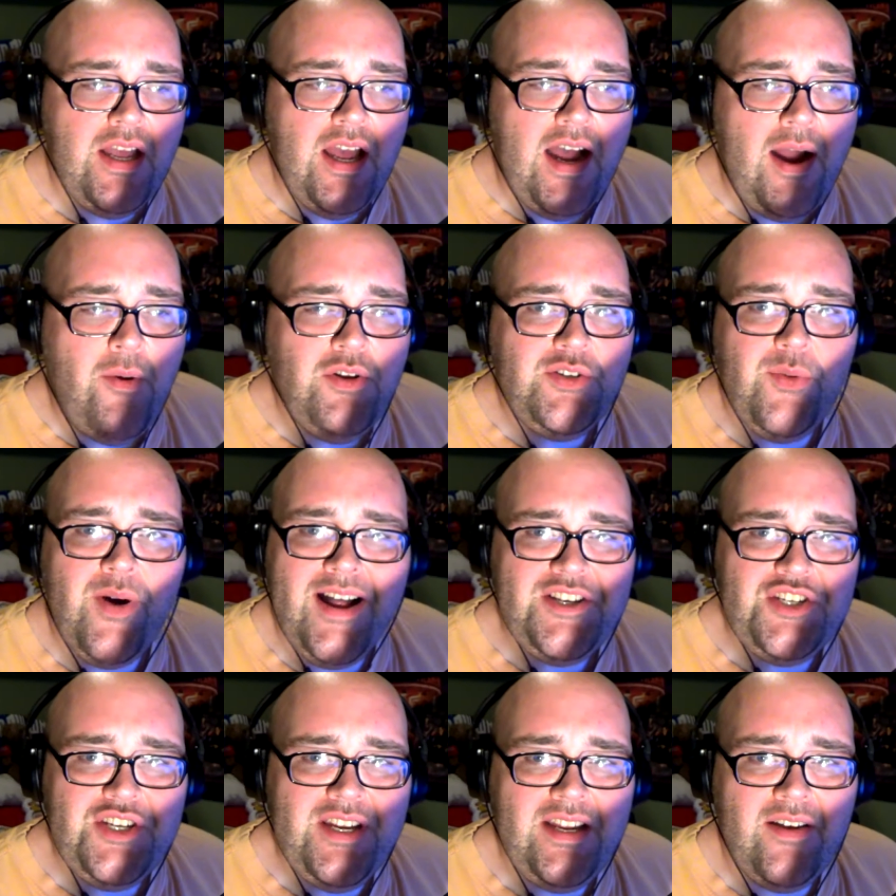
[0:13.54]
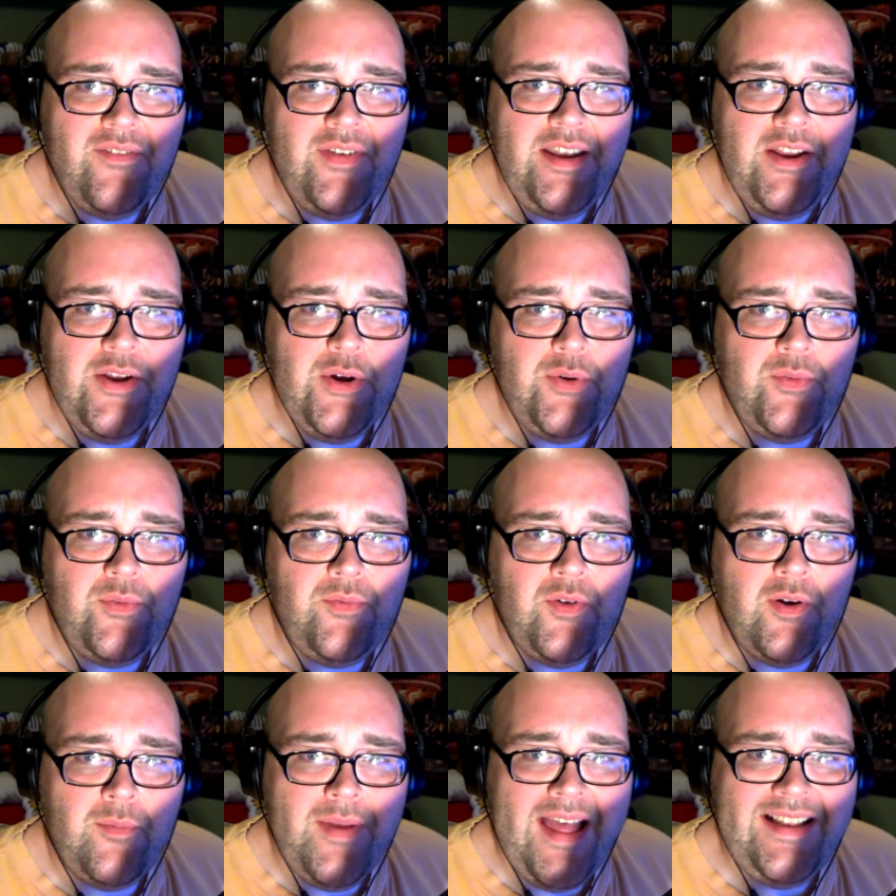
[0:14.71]
I was watching a video
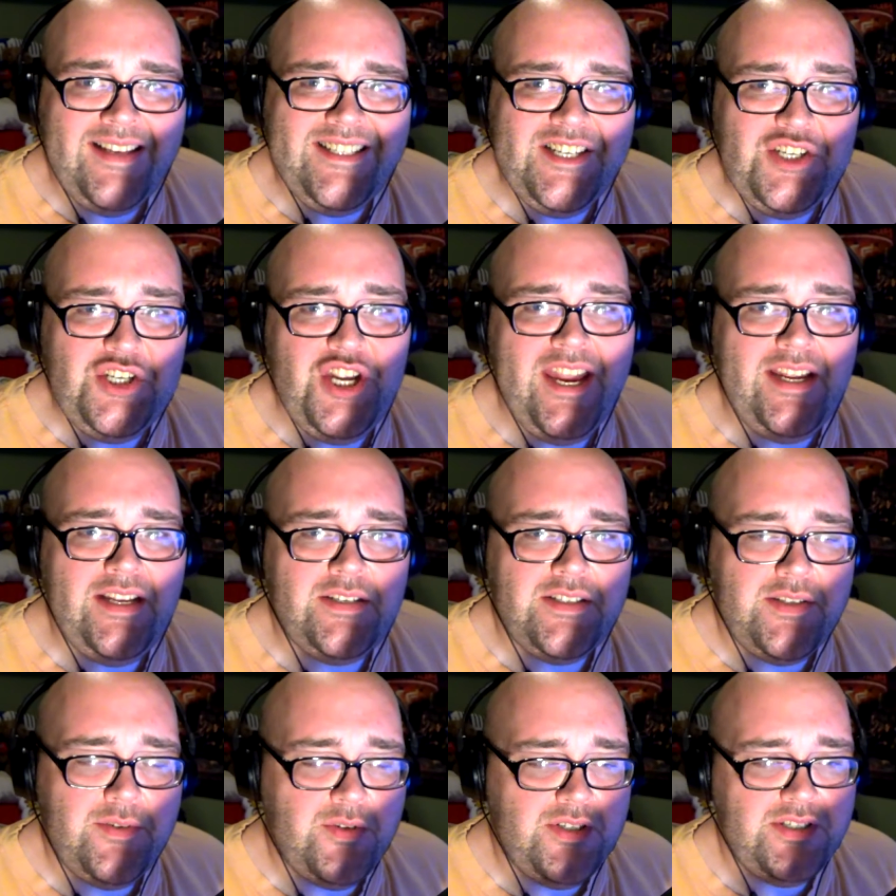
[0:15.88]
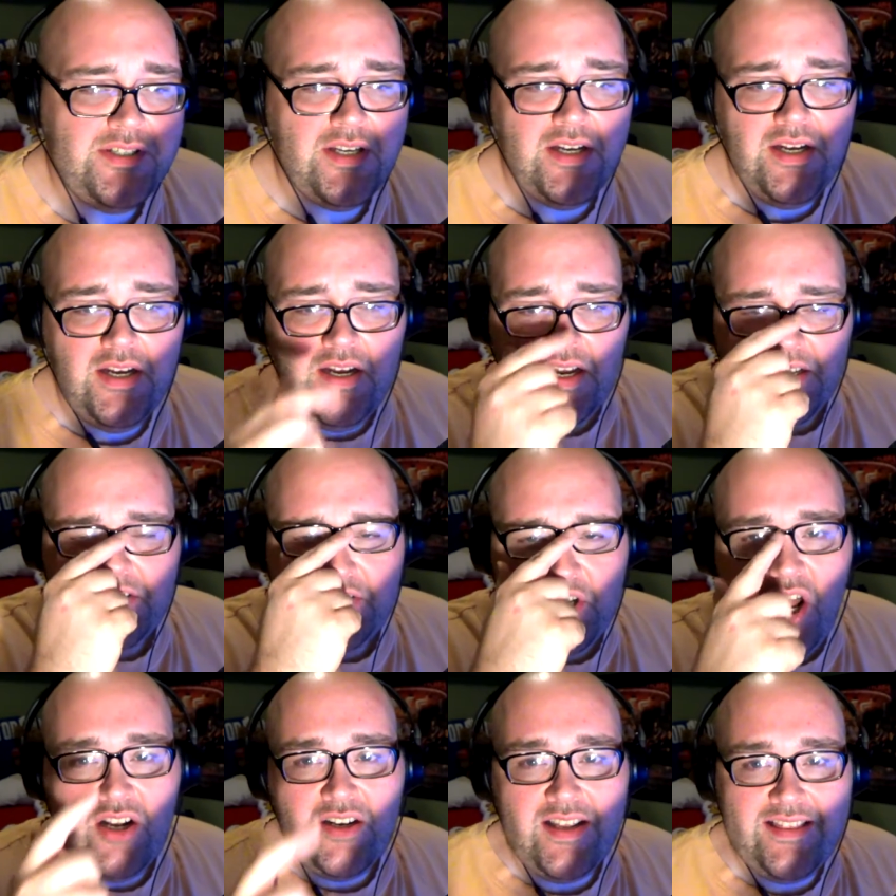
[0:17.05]
from Alice in Chains. It was a
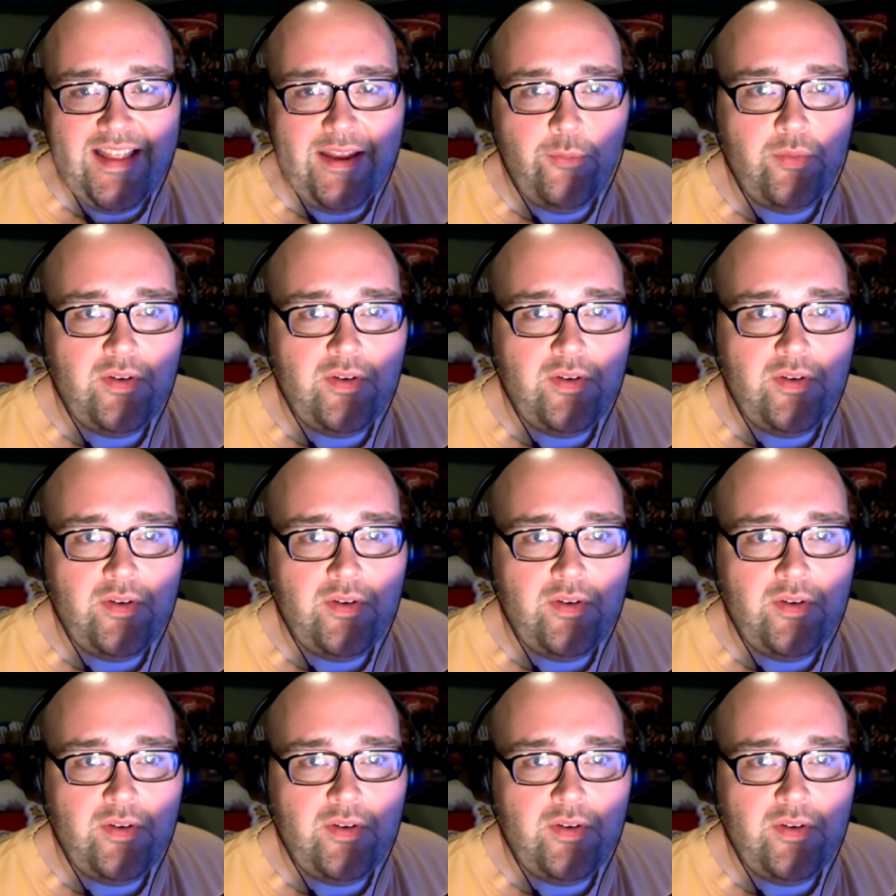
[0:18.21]
song that they